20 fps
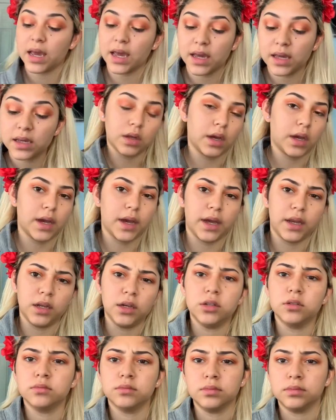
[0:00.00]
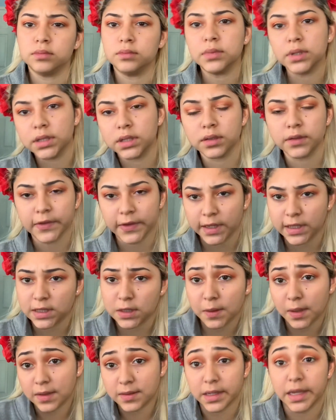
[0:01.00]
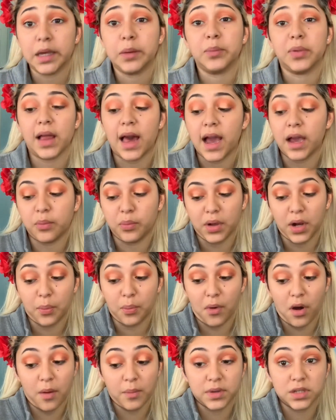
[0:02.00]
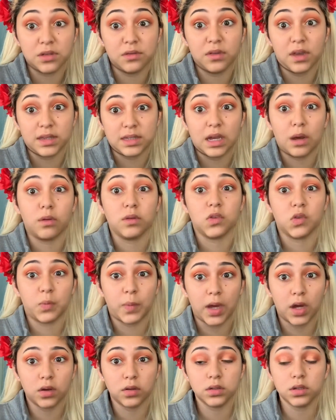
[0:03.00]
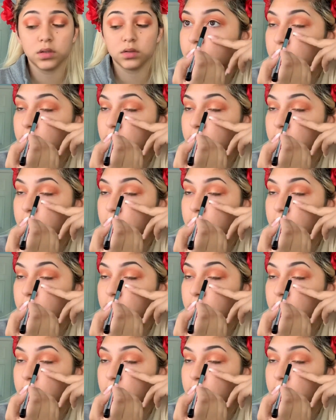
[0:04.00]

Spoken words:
A. I know it's a fancy way of saying black, but I promise you that's how it's spelled.